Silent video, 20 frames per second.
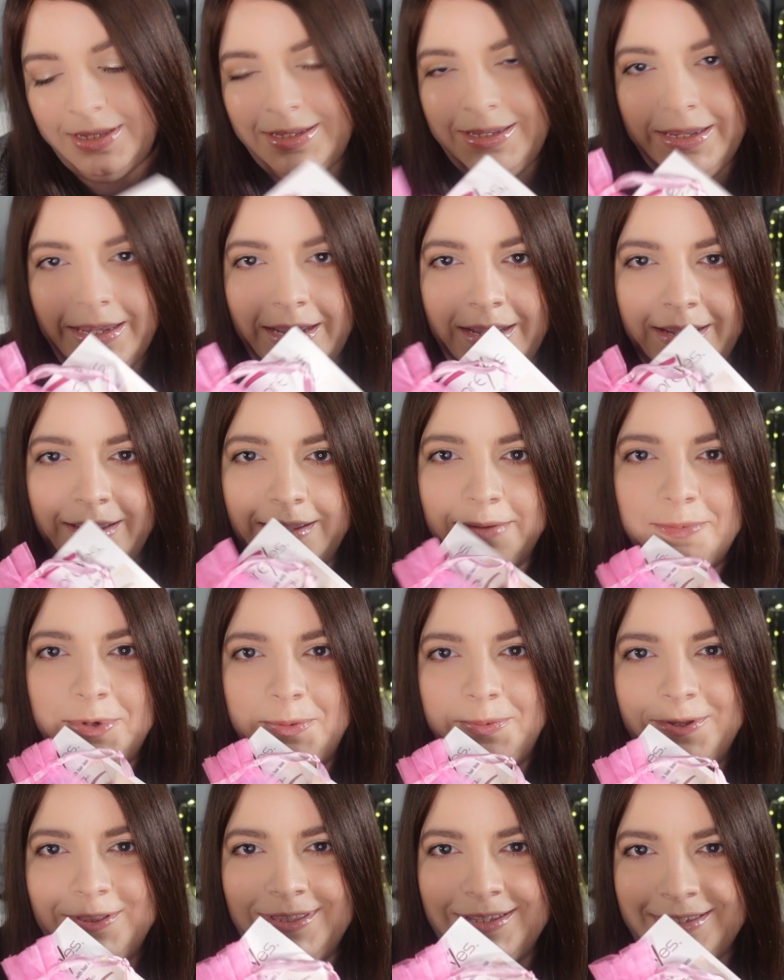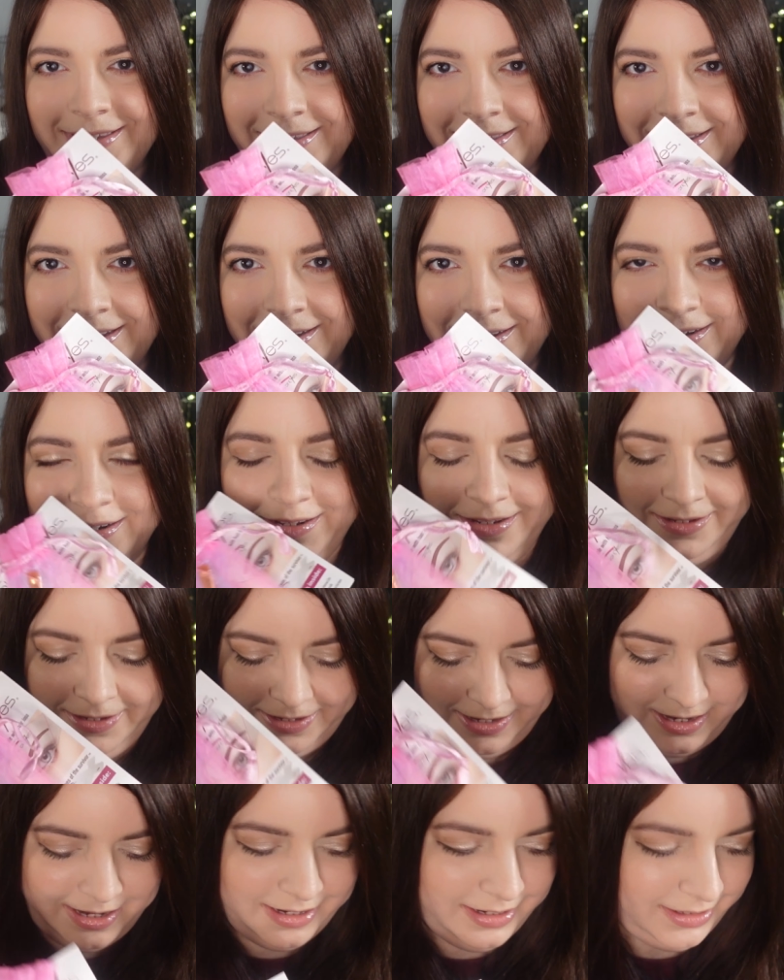yeah, I'm gonna put this aside,
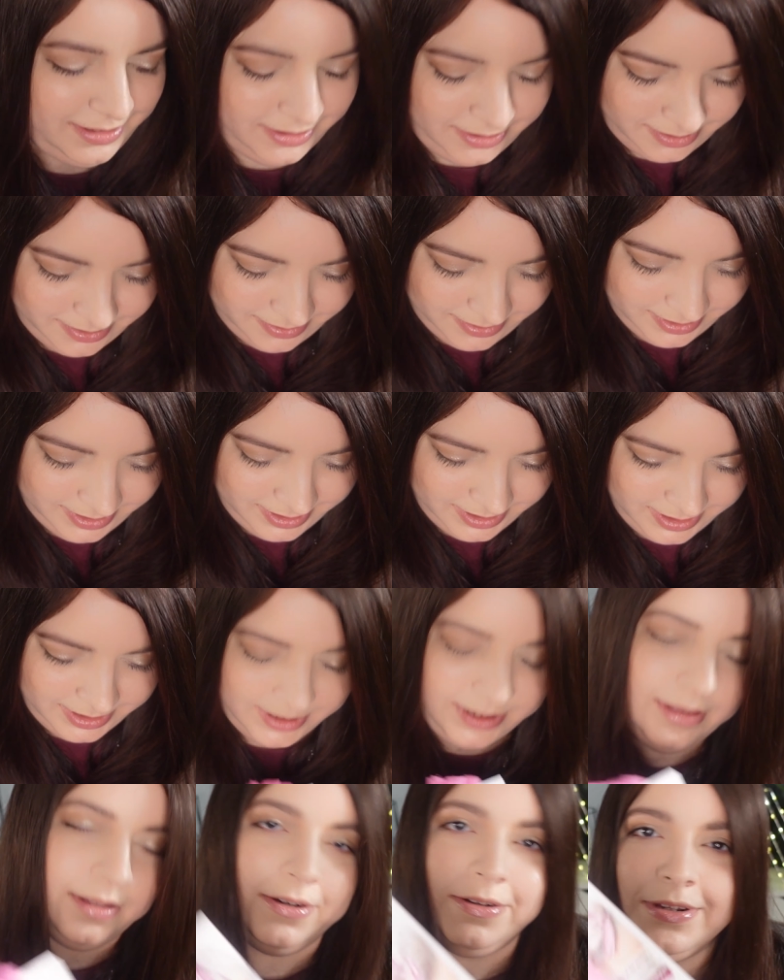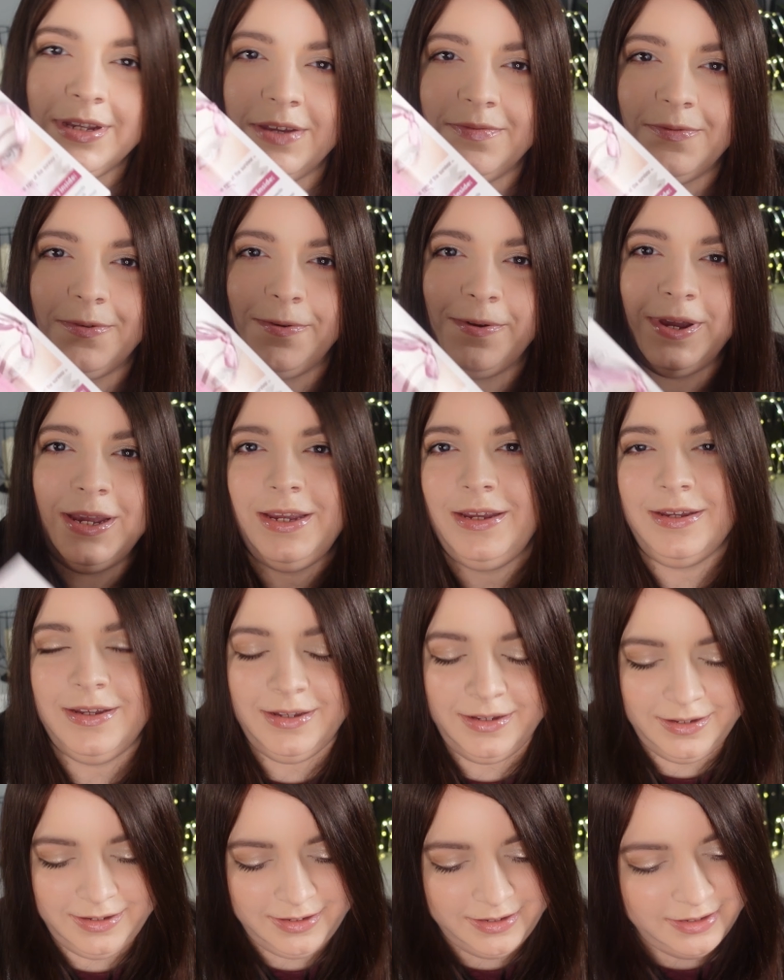add it to a little giveaway
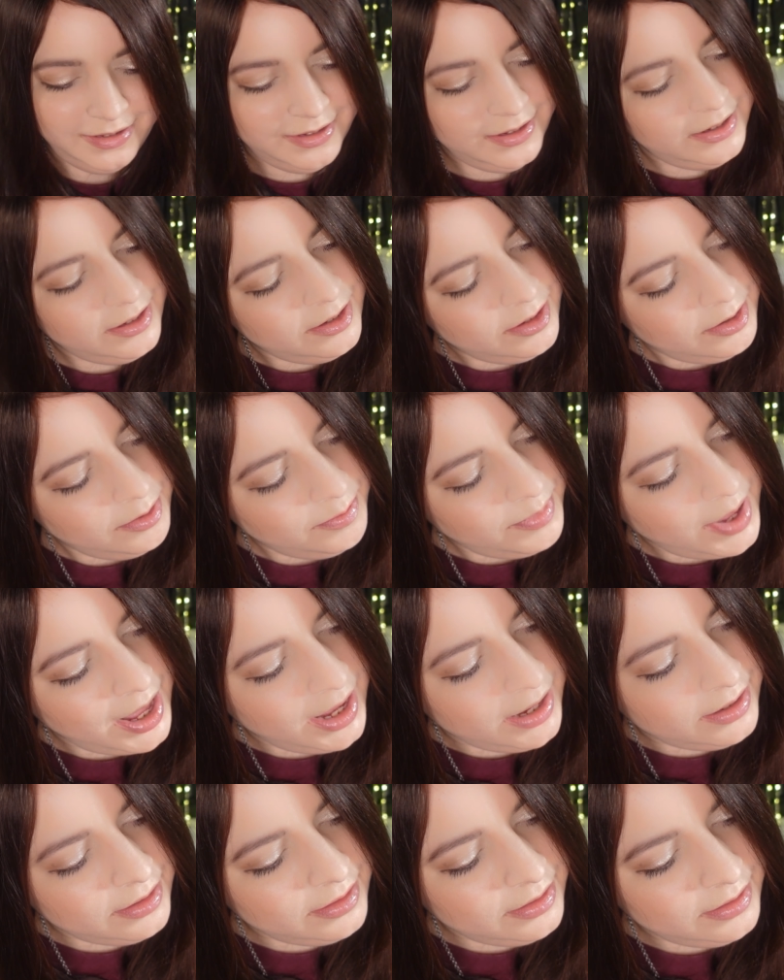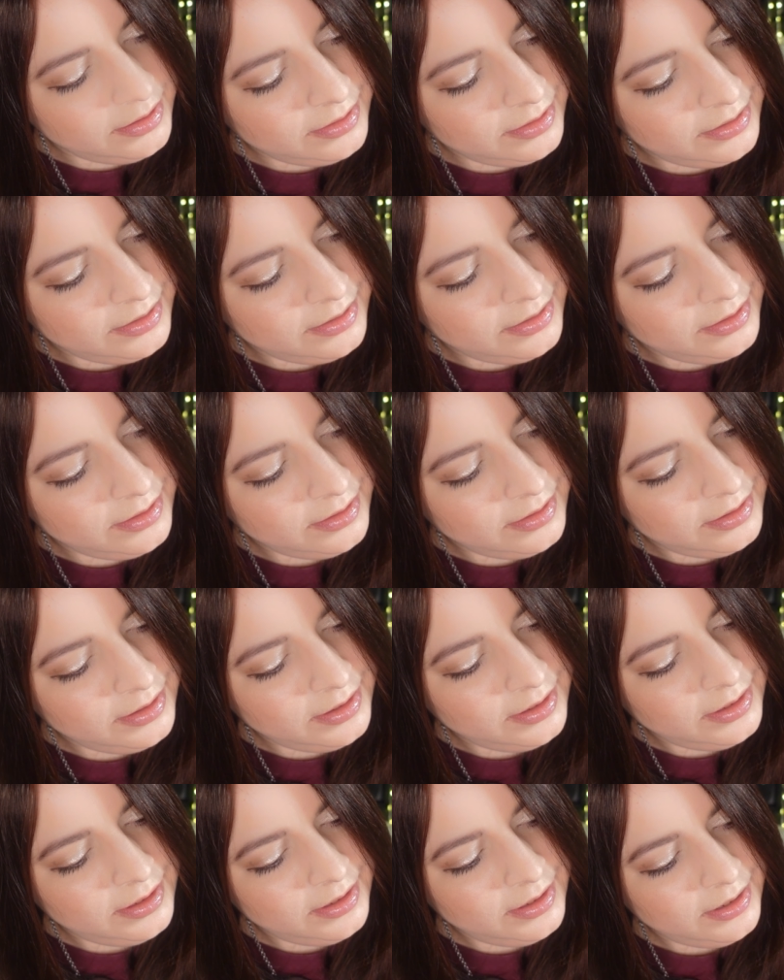pile
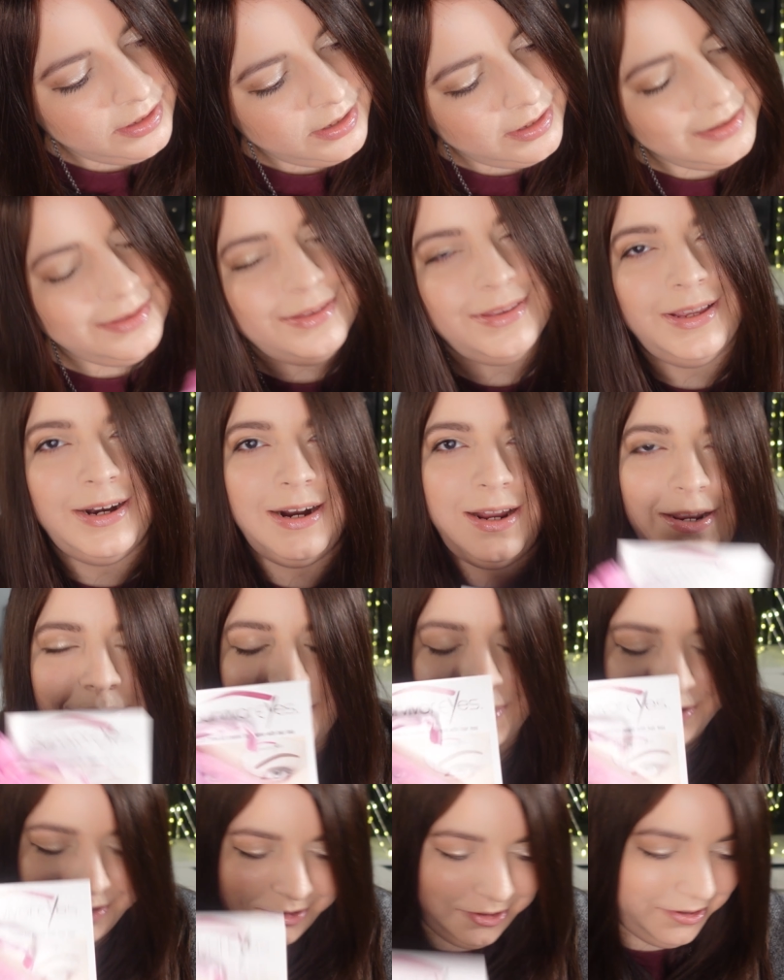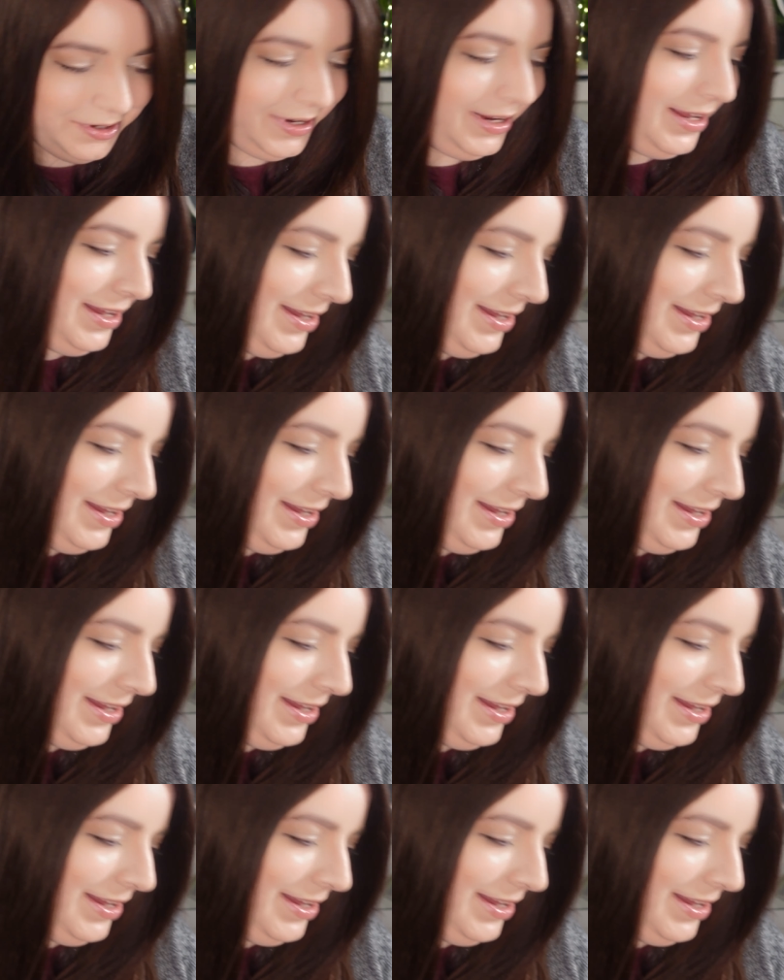that I'm accruing.